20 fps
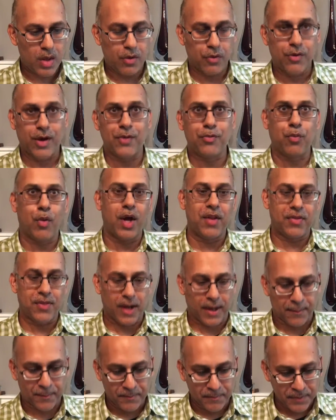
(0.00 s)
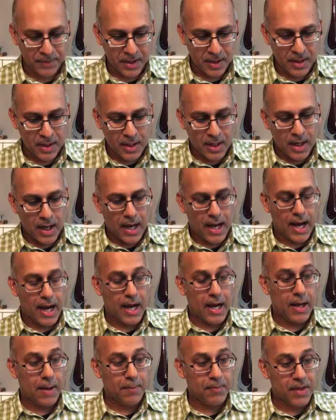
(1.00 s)
So that's one thing.
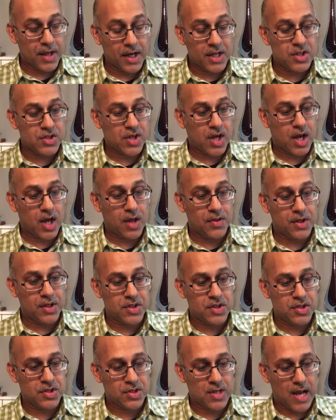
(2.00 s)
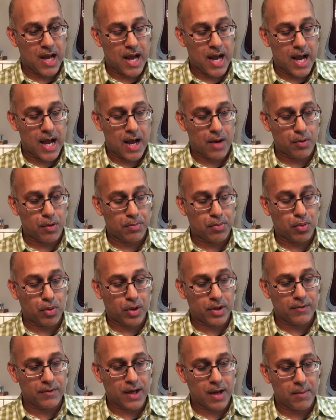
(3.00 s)
Then I saw this
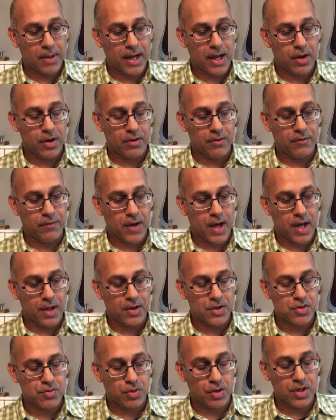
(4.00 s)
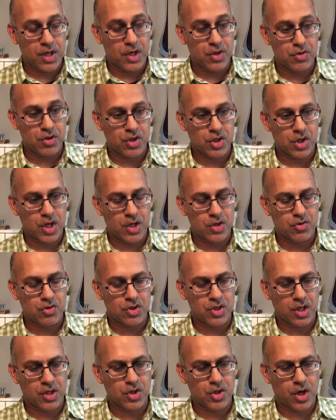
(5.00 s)
report coming out of this really
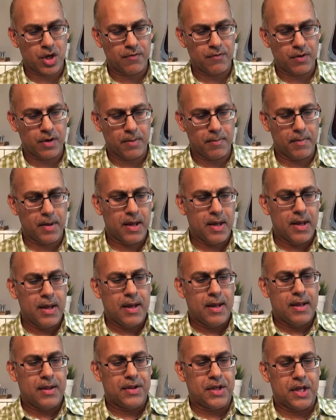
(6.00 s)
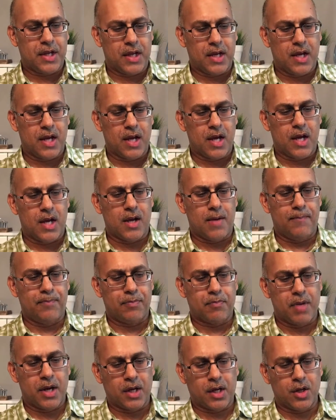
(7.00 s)
interesting chart from the
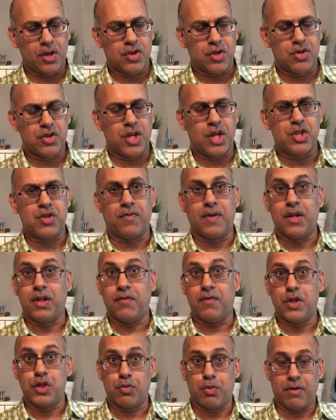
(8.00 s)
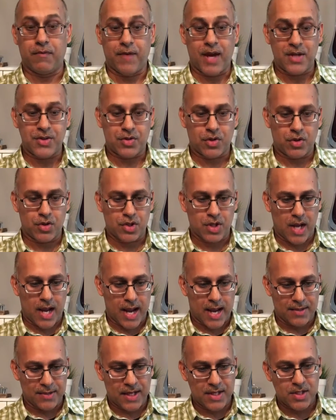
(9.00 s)
American Association of Individual Investors,
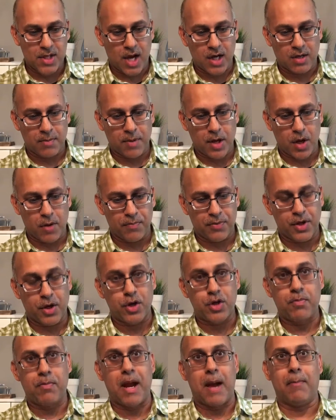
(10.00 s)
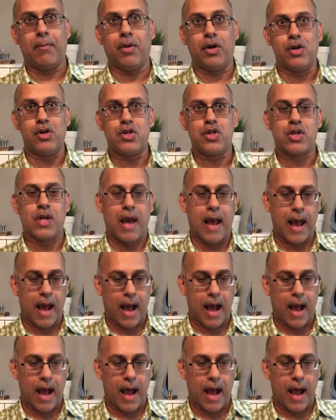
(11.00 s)
and they talked about their members